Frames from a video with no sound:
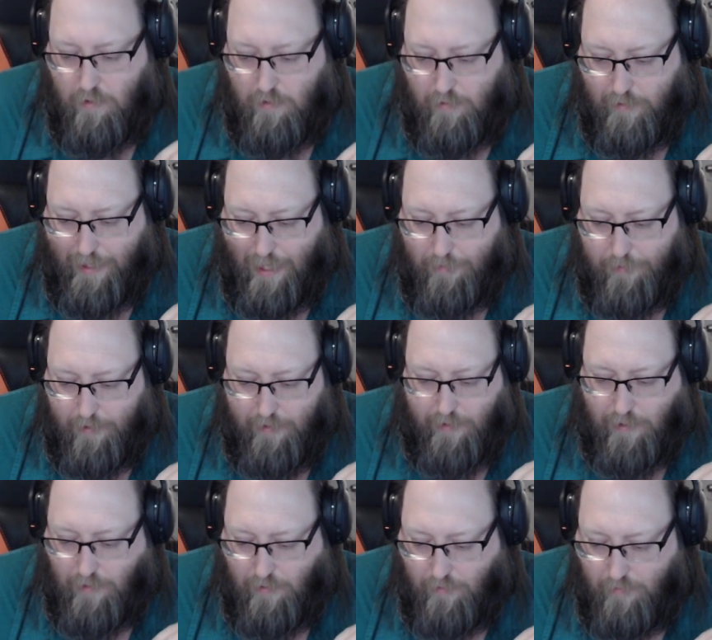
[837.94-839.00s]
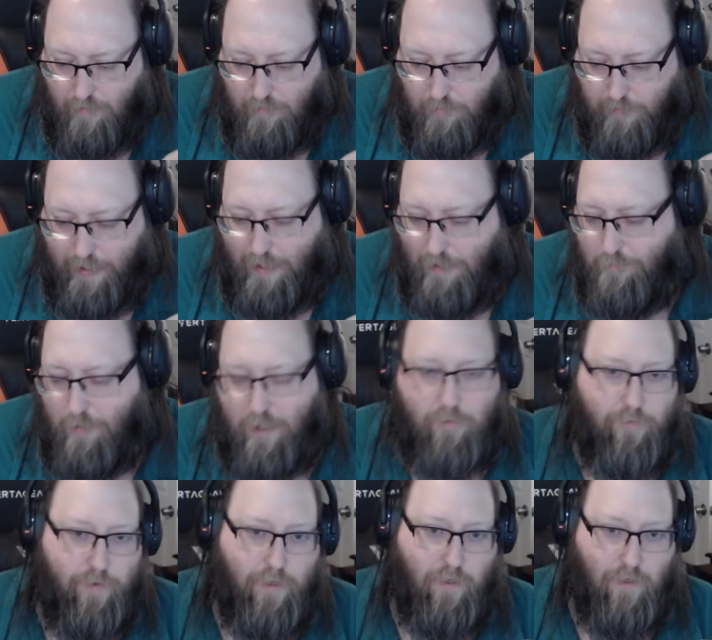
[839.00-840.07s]
capitalist, we need money
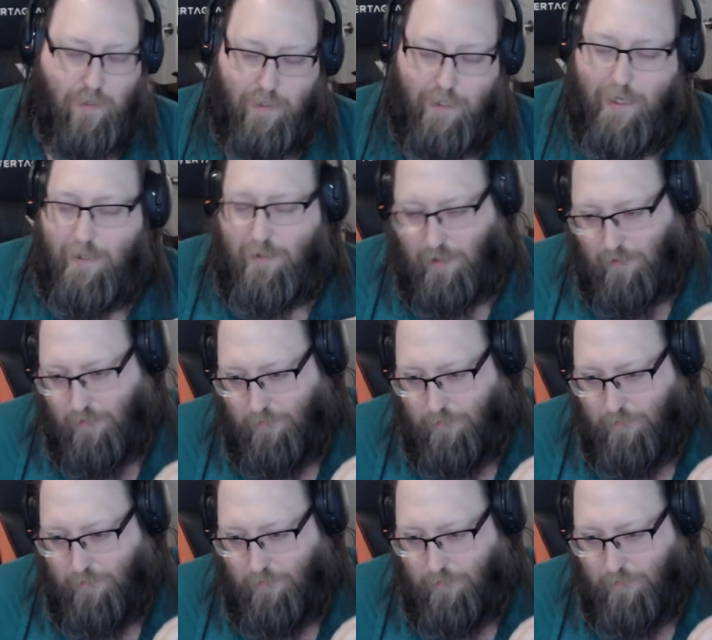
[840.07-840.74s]
reasons, I guess.